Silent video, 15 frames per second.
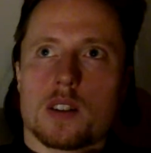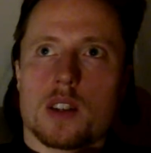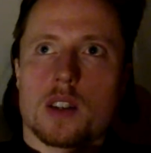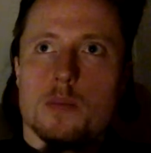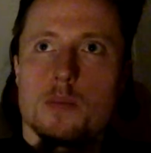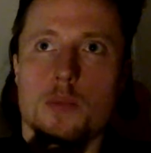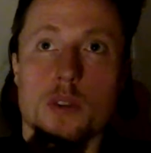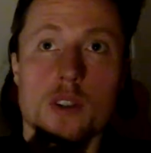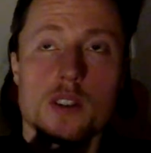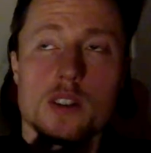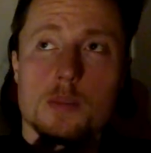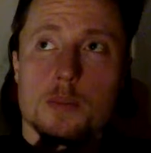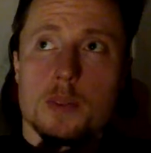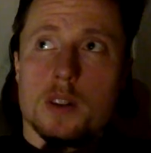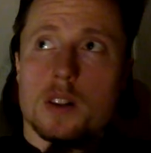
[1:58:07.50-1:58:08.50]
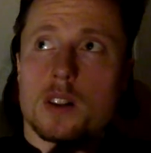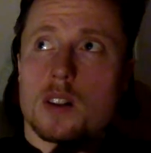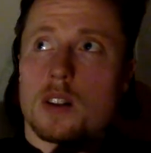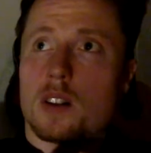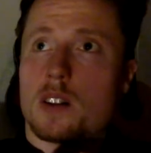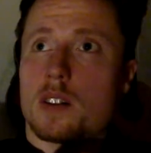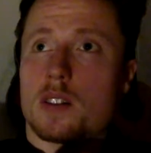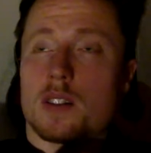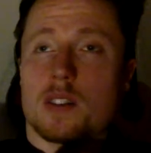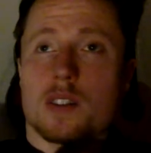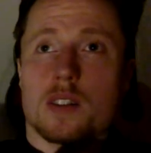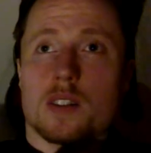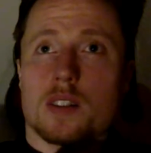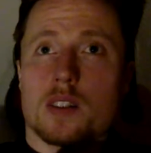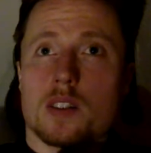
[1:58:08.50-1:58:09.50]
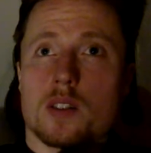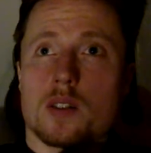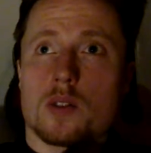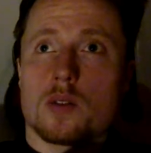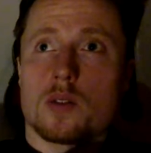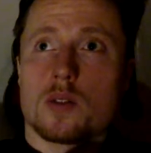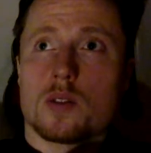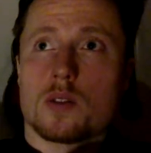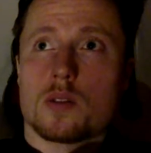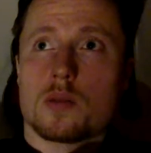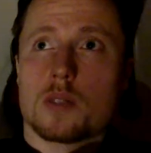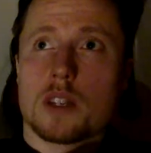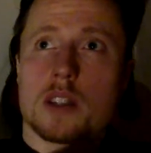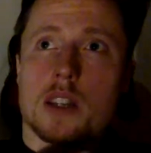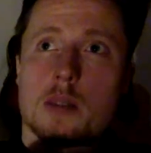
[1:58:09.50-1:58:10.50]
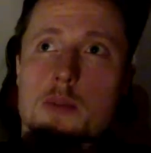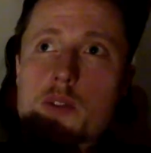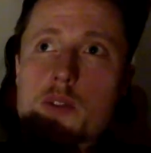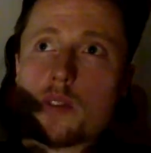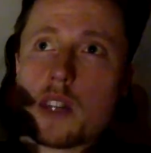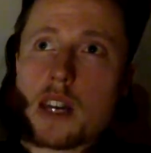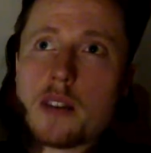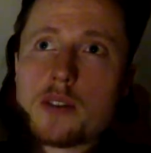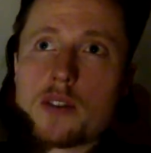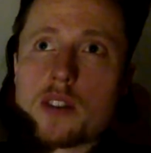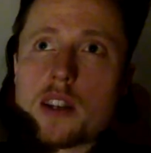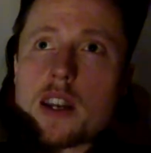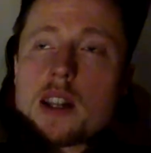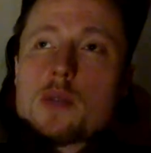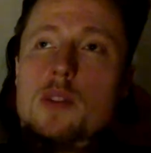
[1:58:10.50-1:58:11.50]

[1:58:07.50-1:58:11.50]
in principle, when it comes to lifestyle,